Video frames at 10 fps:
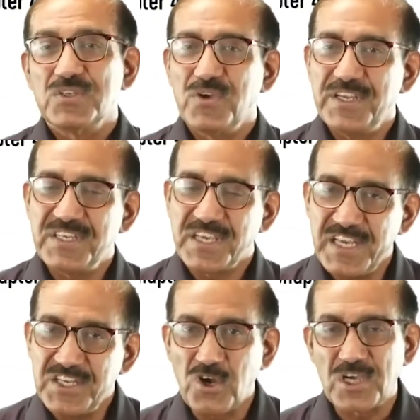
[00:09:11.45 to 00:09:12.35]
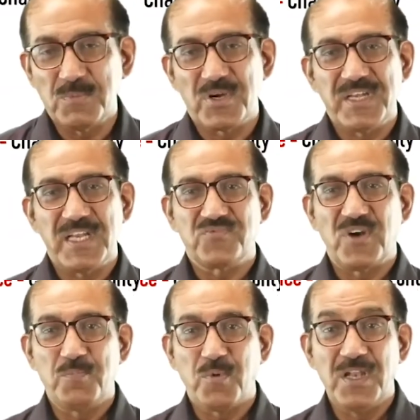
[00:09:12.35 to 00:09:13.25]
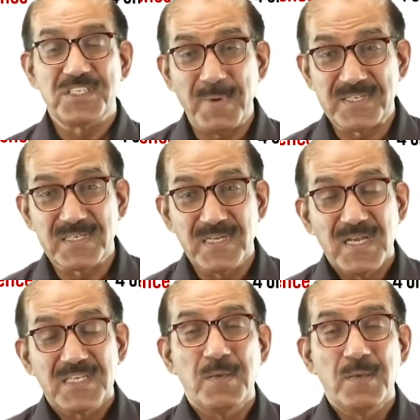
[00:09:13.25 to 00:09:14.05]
So it again talks about India's foreign policy, but